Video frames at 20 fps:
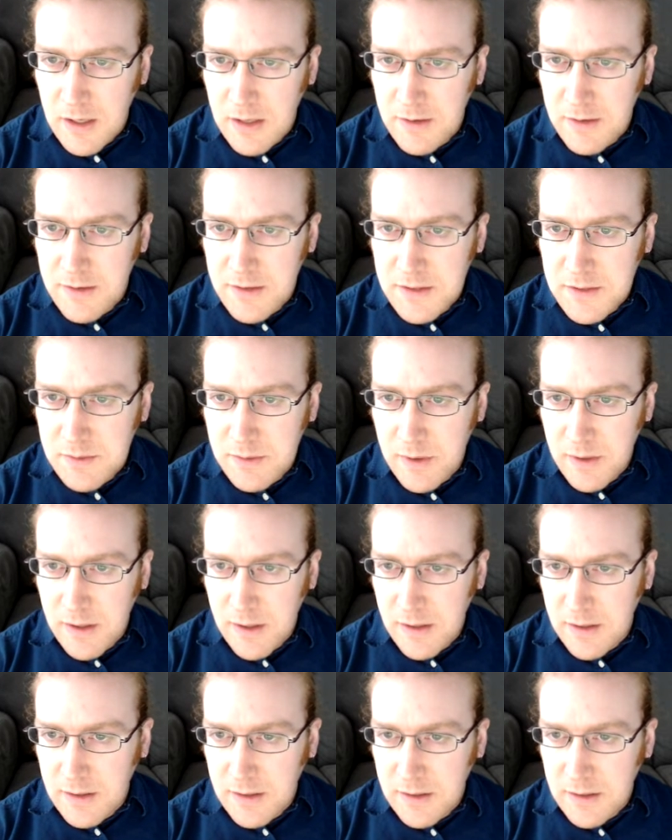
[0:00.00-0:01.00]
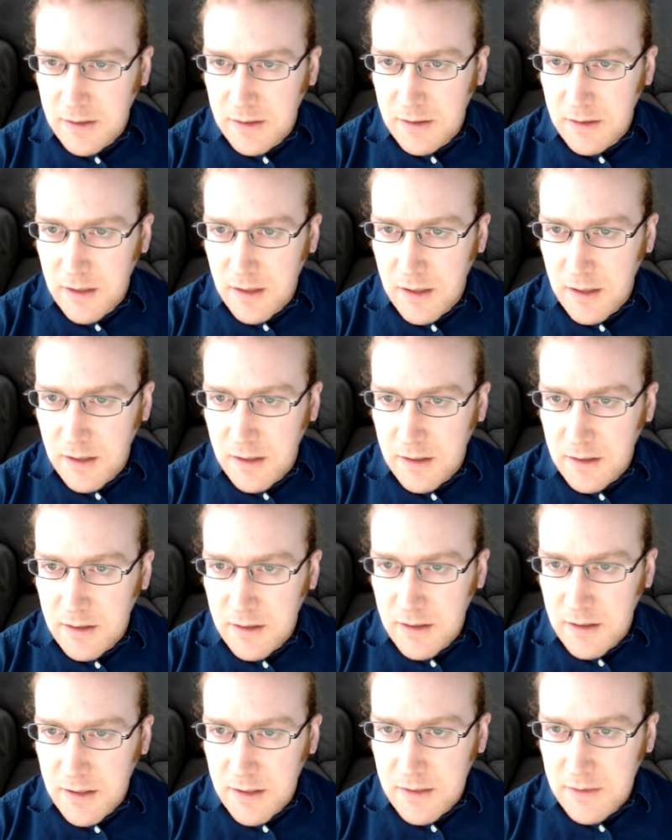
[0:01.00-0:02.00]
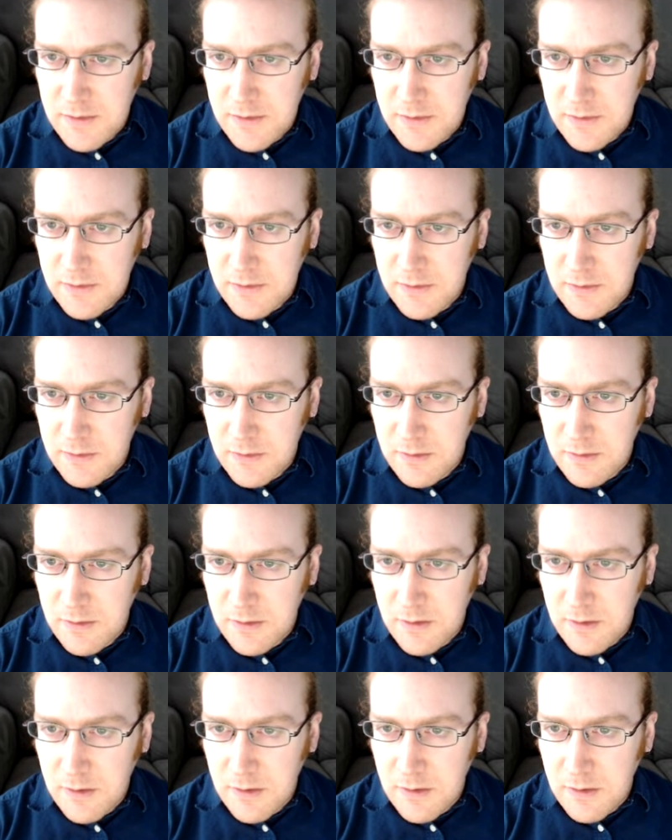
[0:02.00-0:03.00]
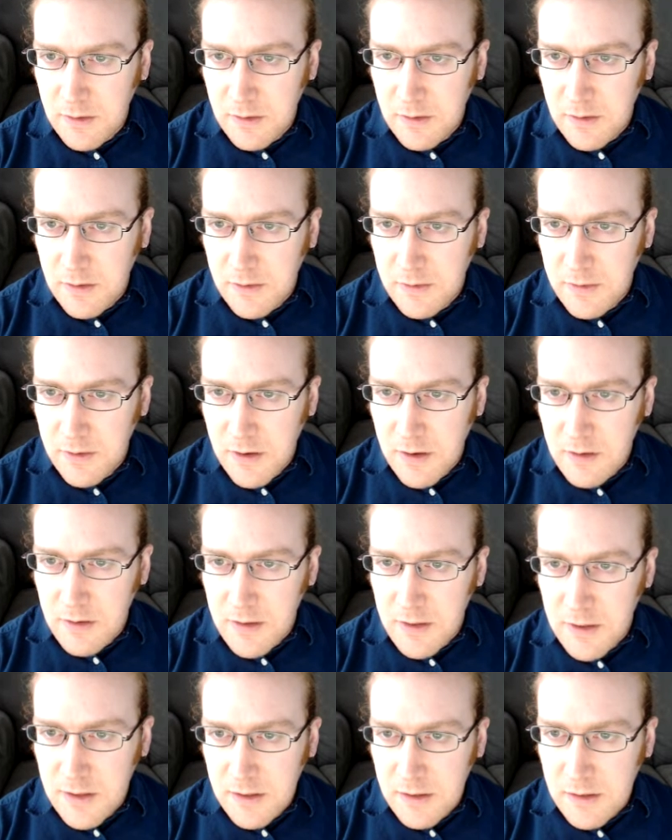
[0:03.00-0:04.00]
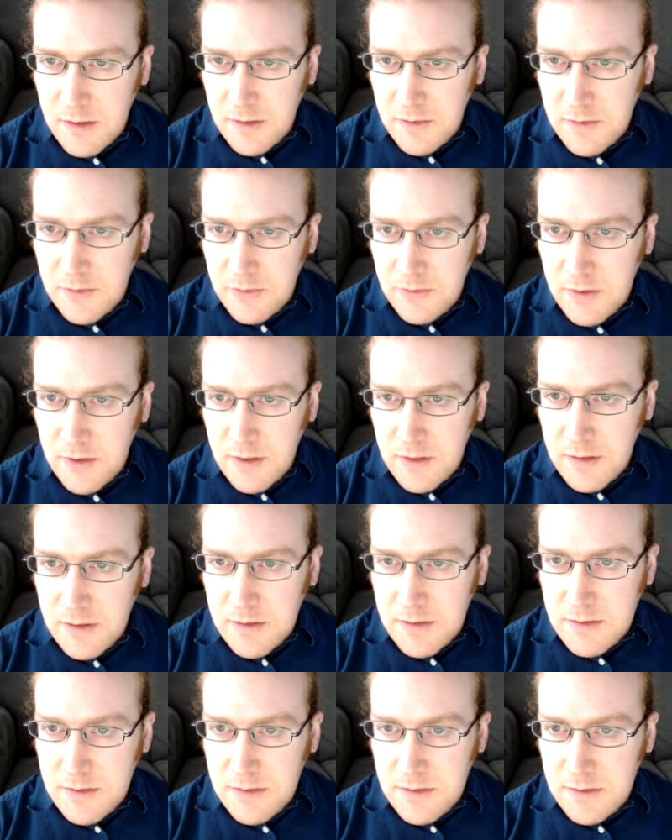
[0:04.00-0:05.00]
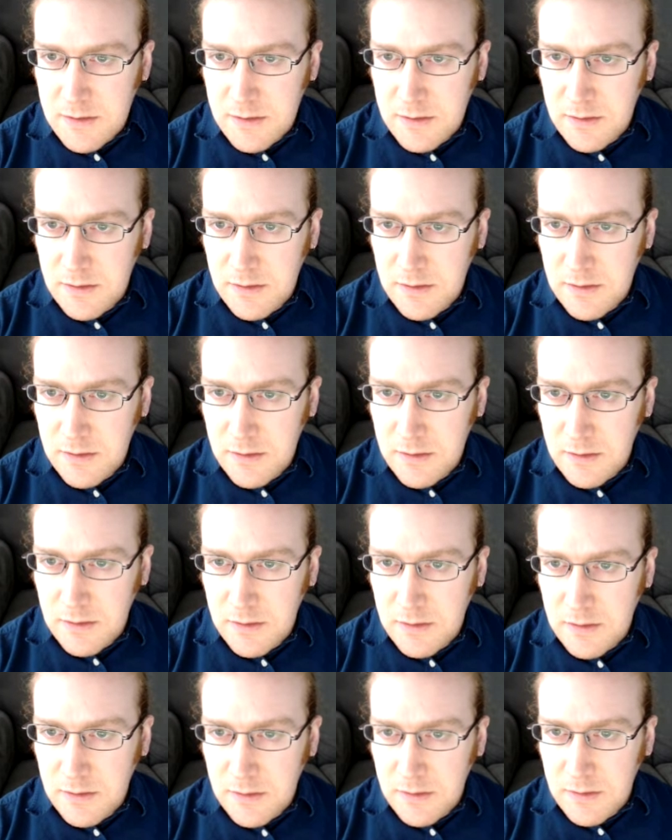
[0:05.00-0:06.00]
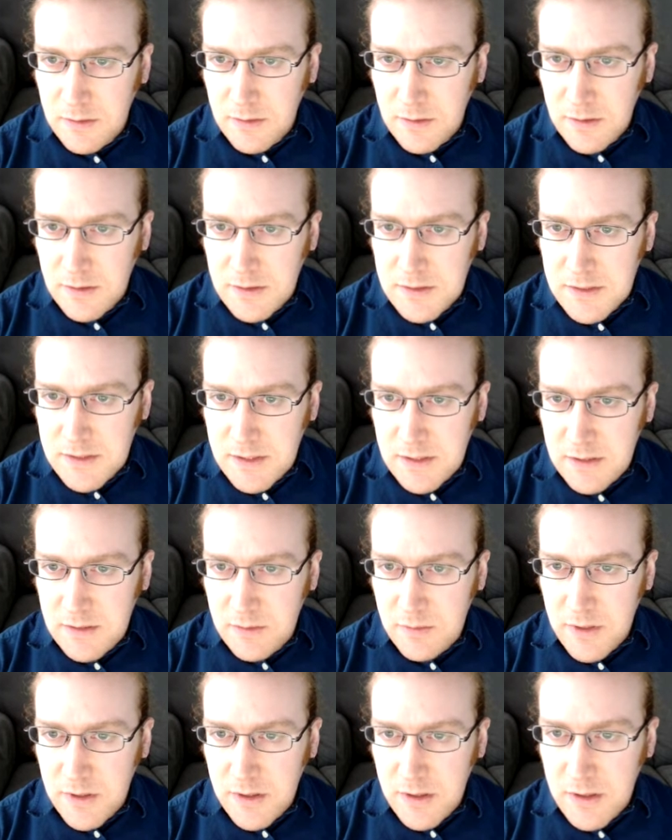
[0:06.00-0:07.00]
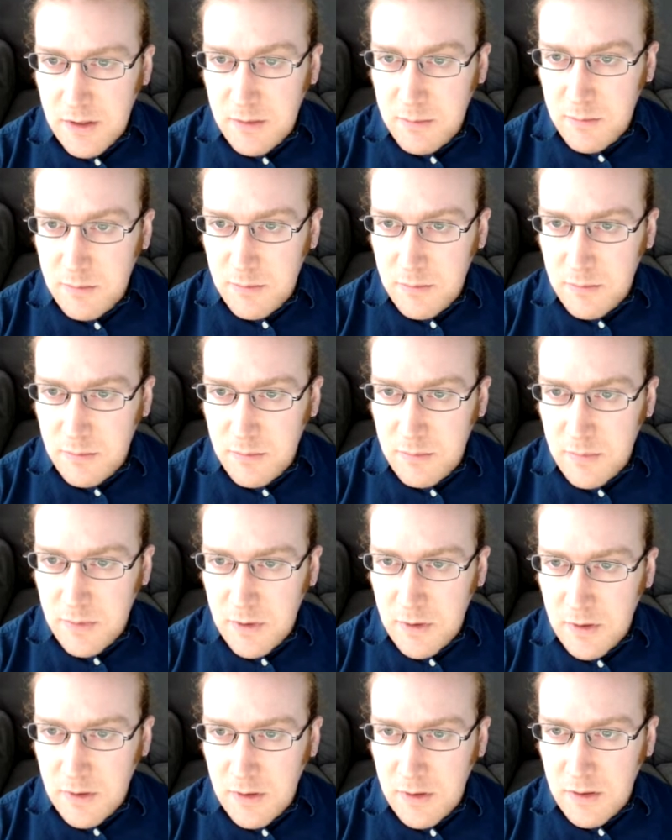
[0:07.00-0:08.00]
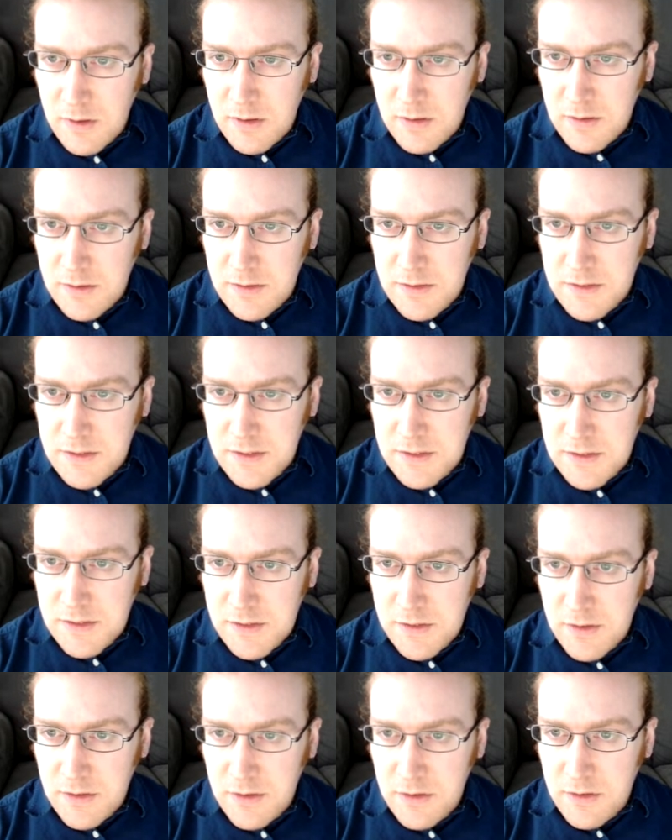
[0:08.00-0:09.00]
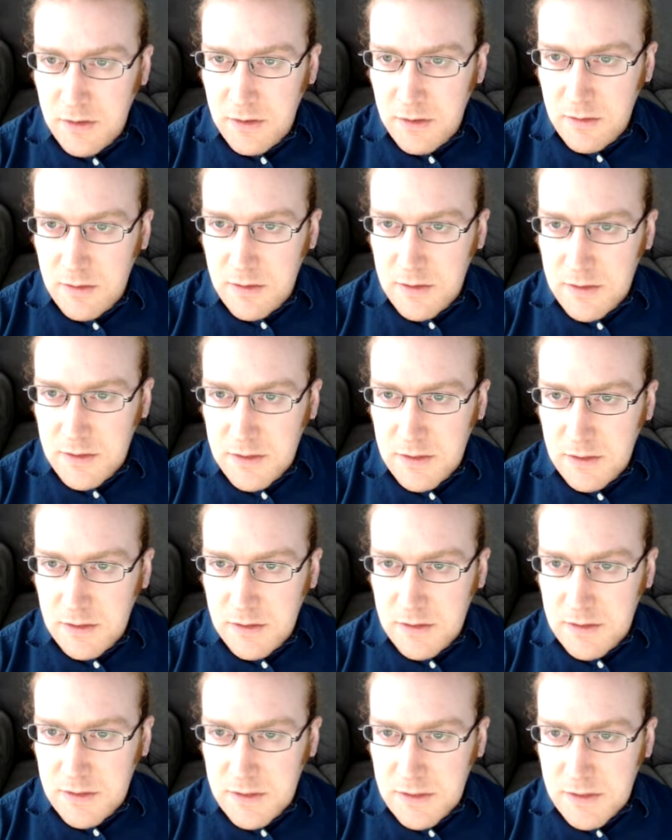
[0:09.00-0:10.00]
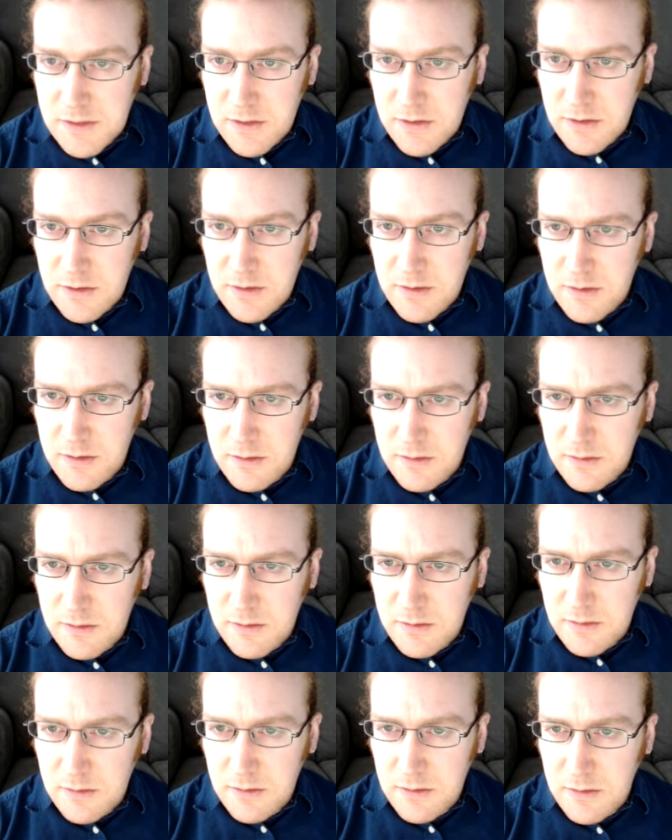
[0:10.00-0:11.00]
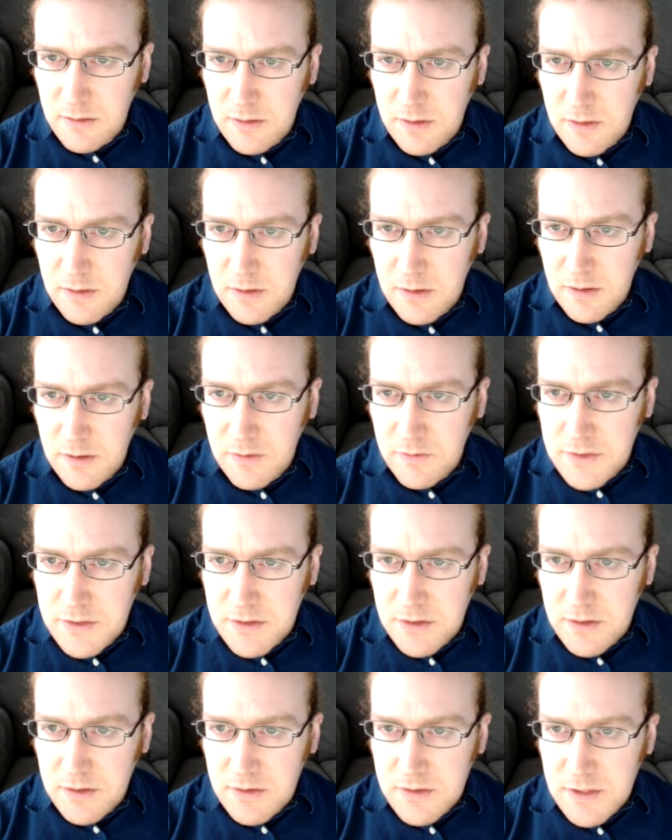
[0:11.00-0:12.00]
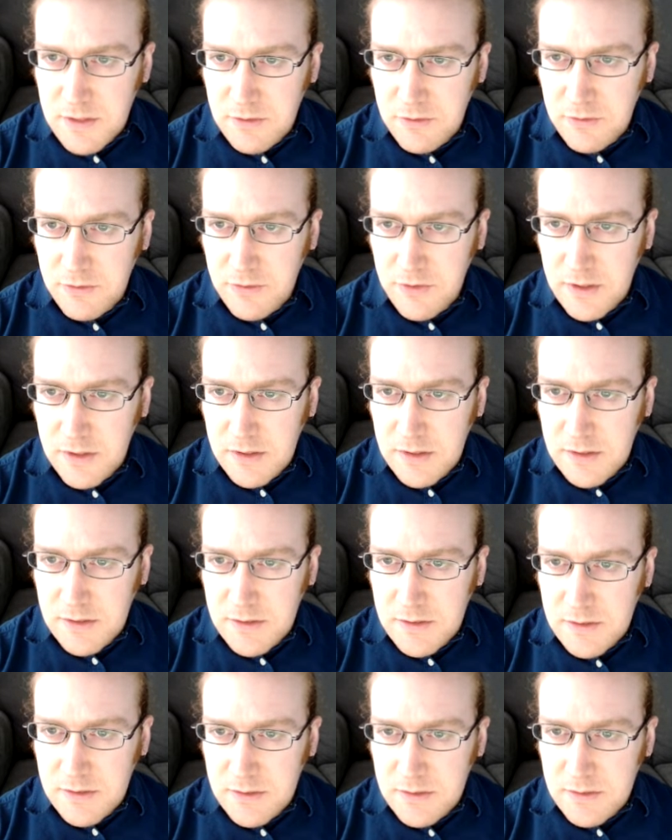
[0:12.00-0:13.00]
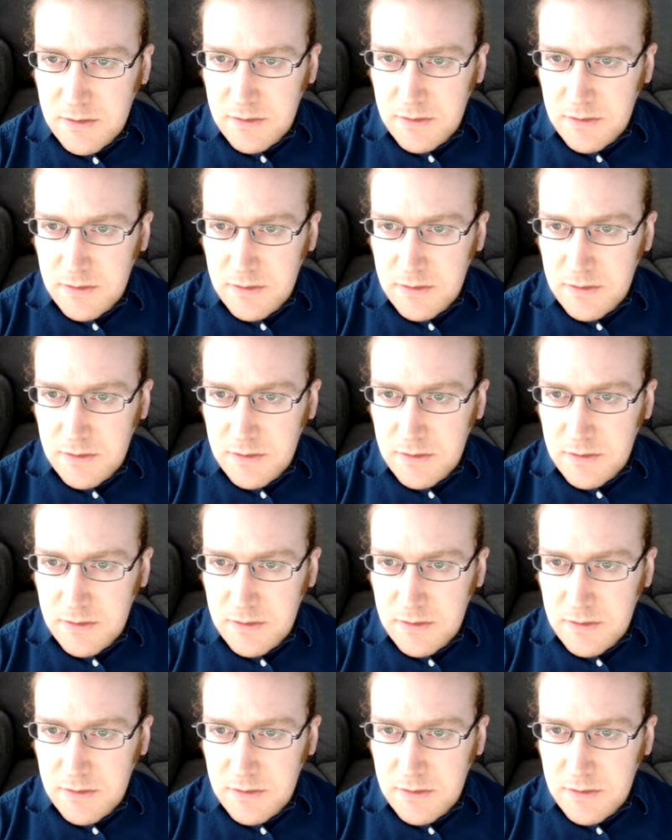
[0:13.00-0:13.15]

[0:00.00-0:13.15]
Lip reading: This way. Cut. Atari. Extend. Extend with him. Does he turn, or does he turn? If he turns, I fix.